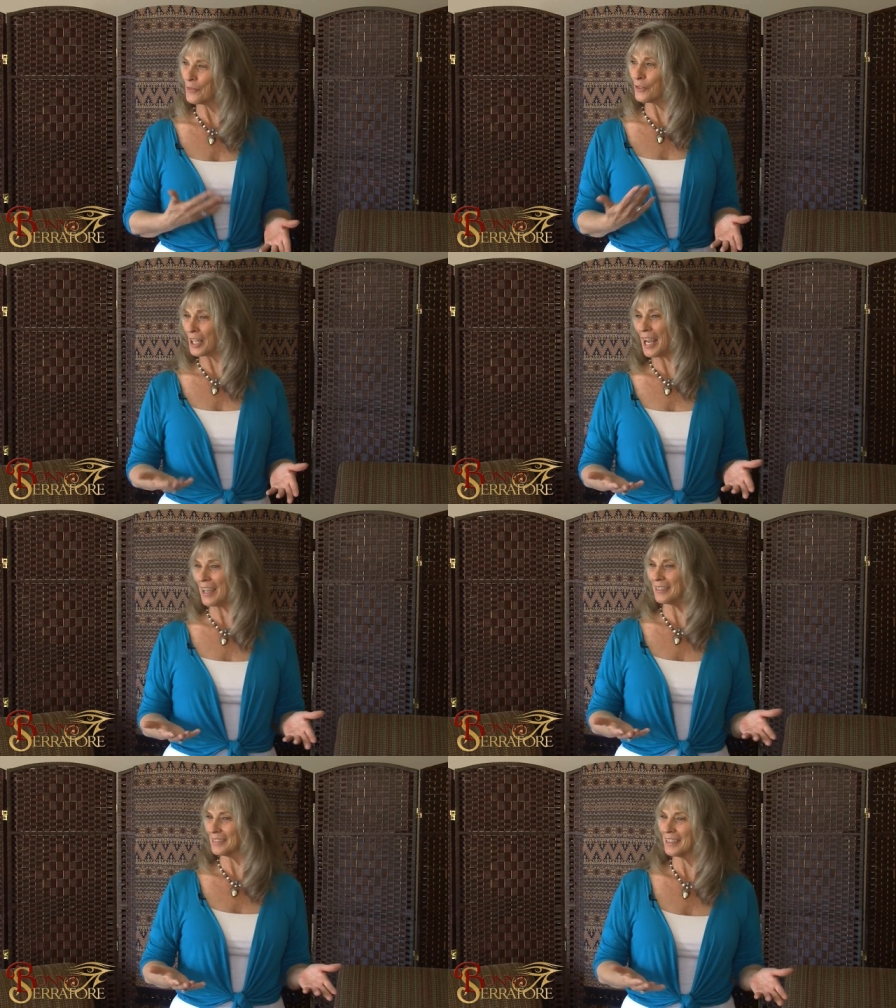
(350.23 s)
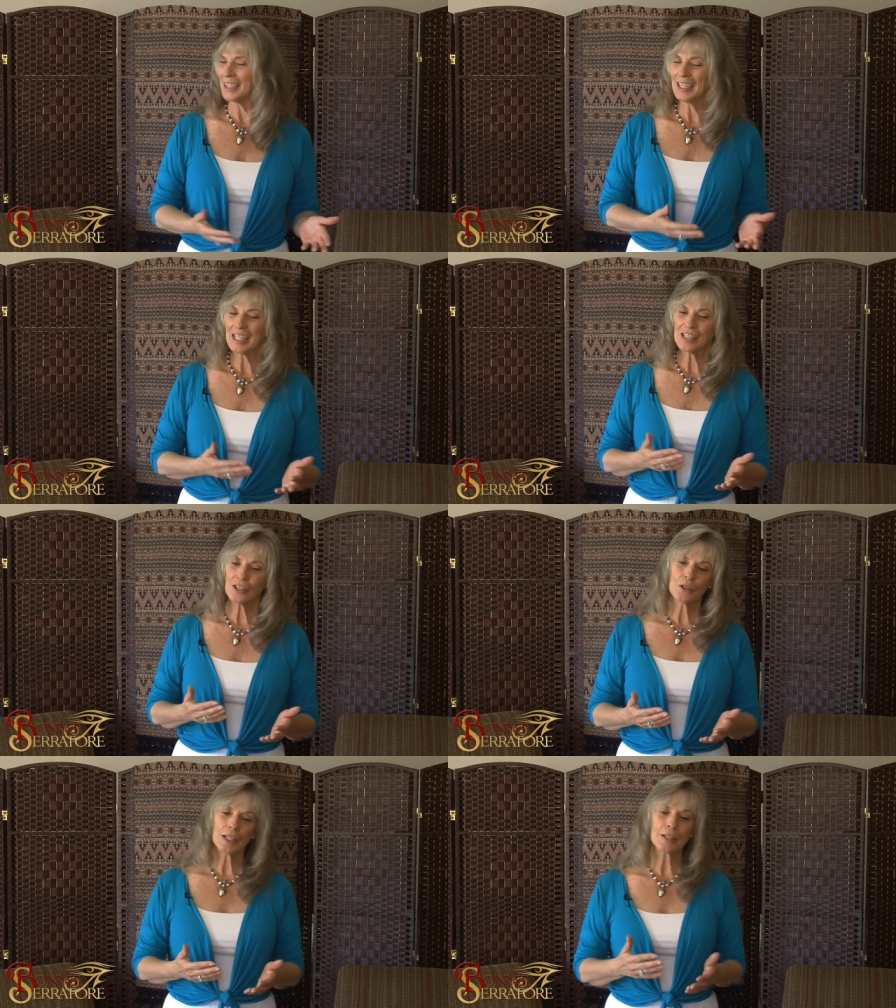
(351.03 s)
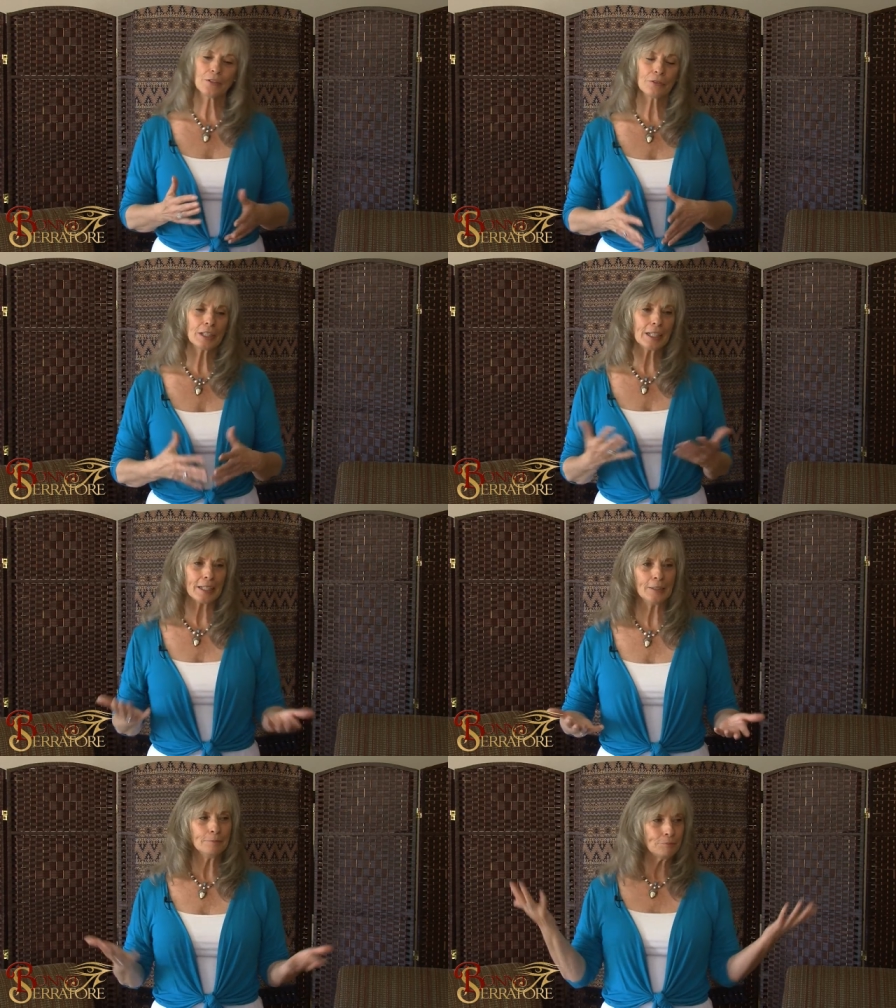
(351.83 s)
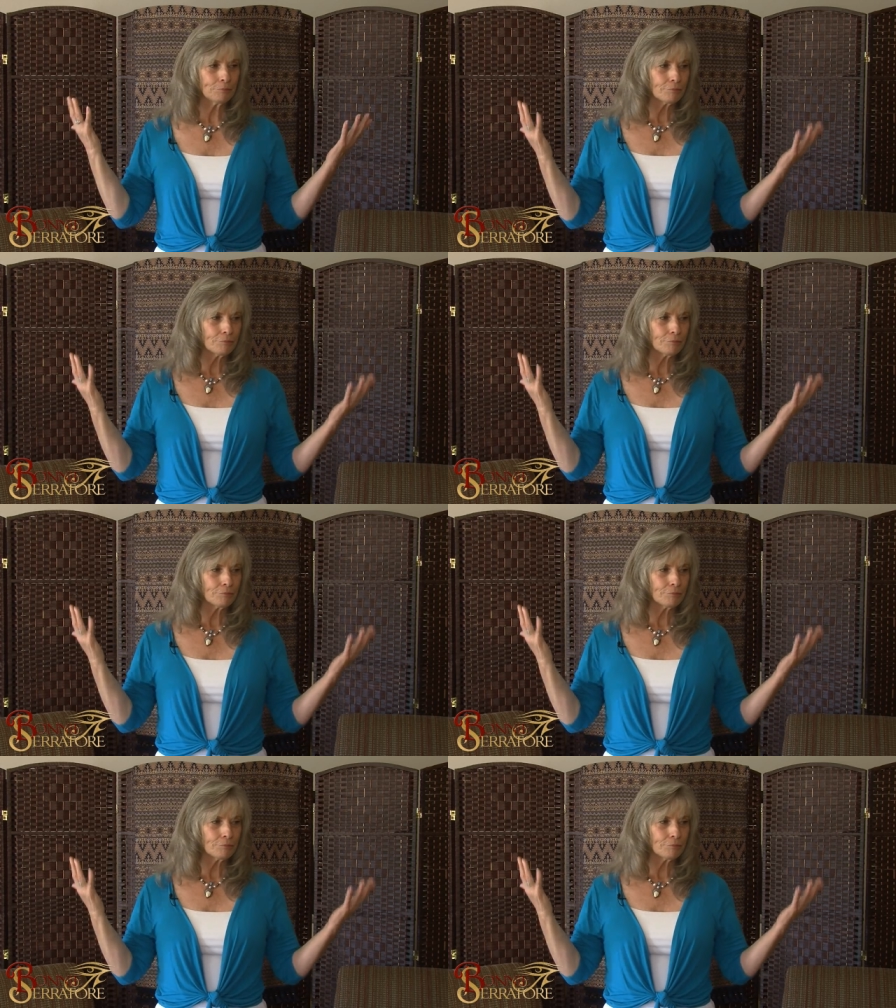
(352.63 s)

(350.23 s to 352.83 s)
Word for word: forget. So in the forgetting,